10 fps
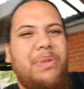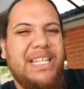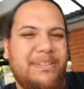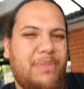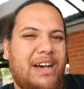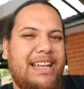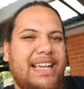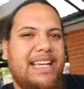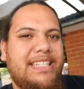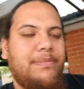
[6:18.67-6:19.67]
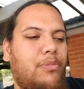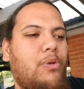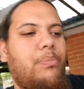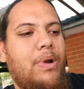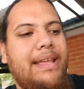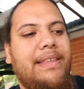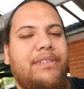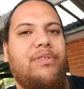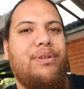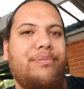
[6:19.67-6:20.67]
peace of mind, I guess, more
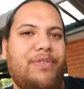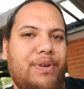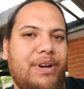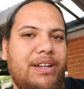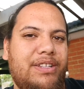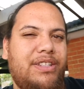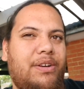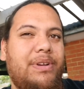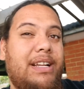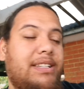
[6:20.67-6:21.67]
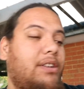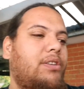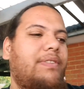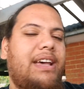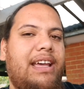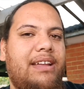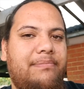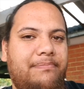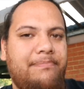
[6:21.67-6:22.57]
breathing room for it so it doesn't overheat.